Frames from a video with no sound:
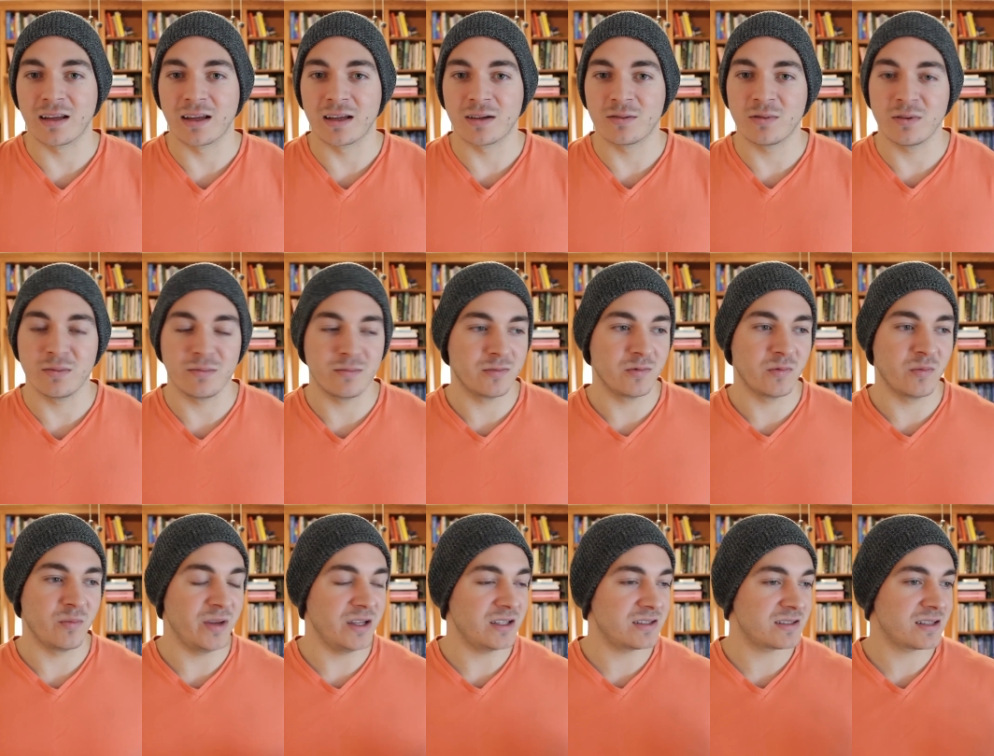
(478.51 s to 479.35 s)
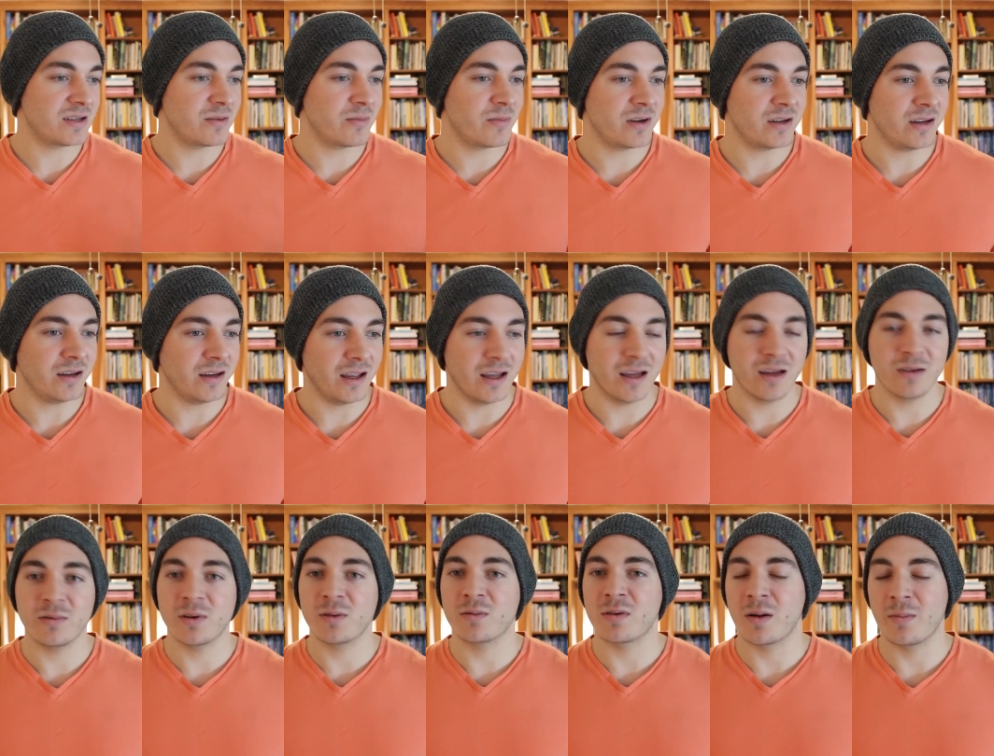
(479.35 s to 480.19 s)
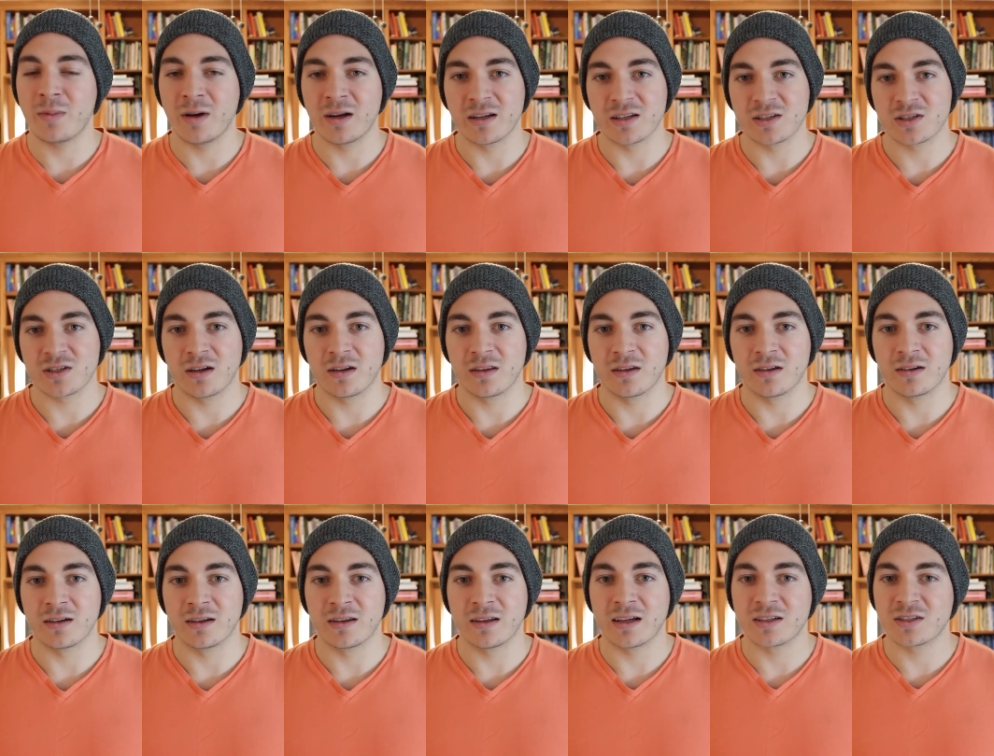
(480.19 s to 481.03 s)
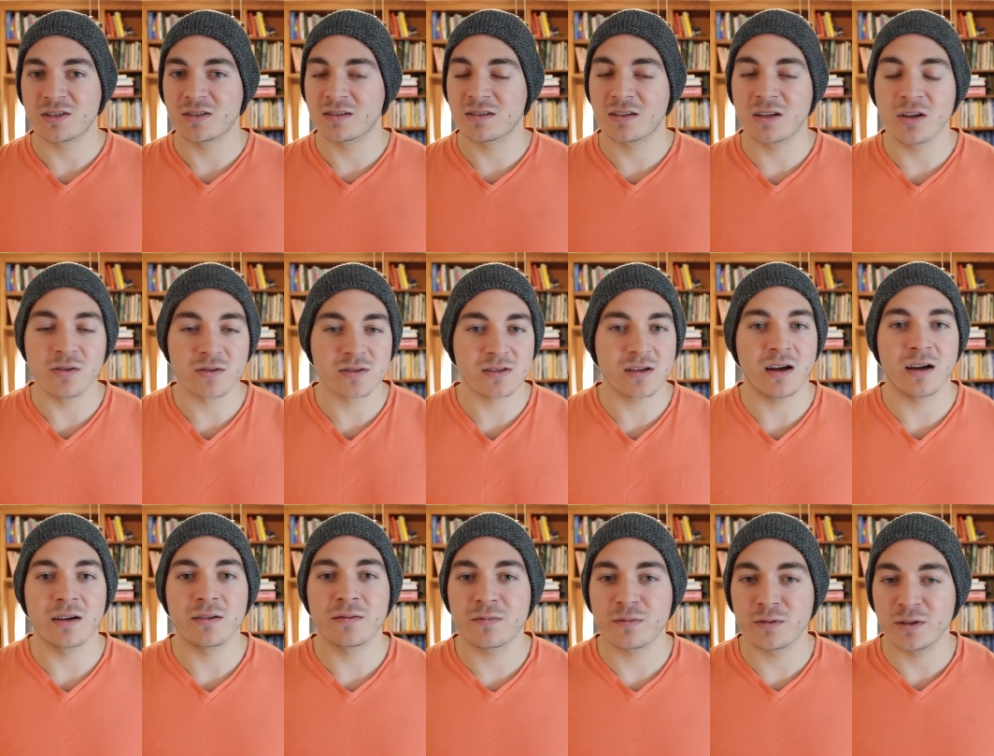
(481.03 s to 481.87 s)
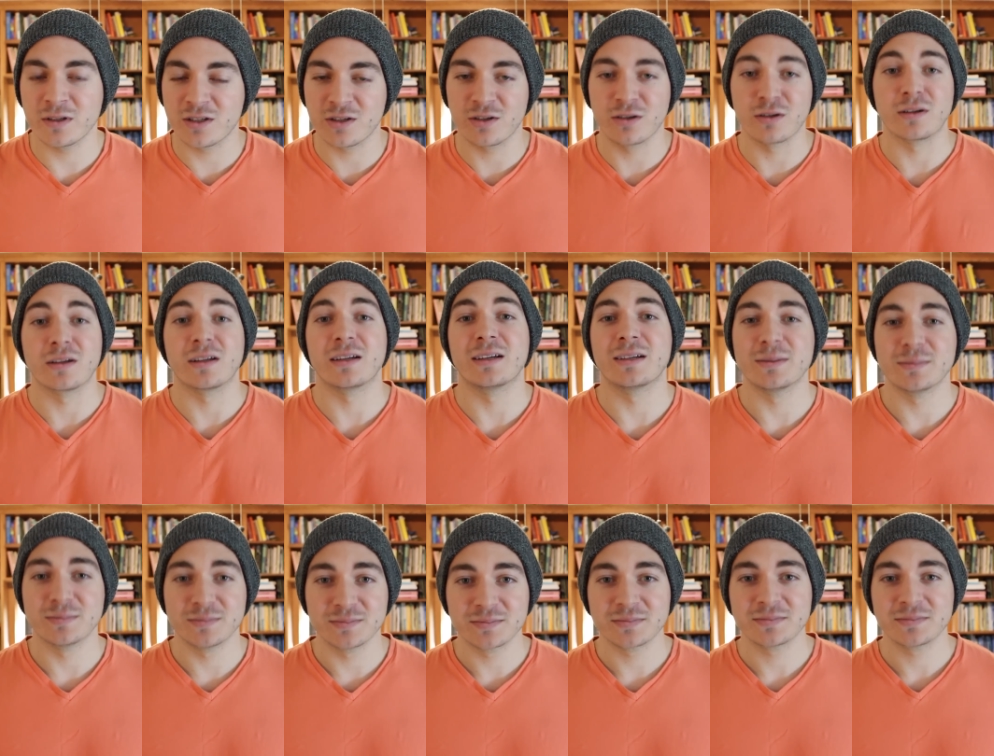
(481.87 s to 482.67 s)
Like, we meet somebody, and we rub on each other, and that just goes on for eternity.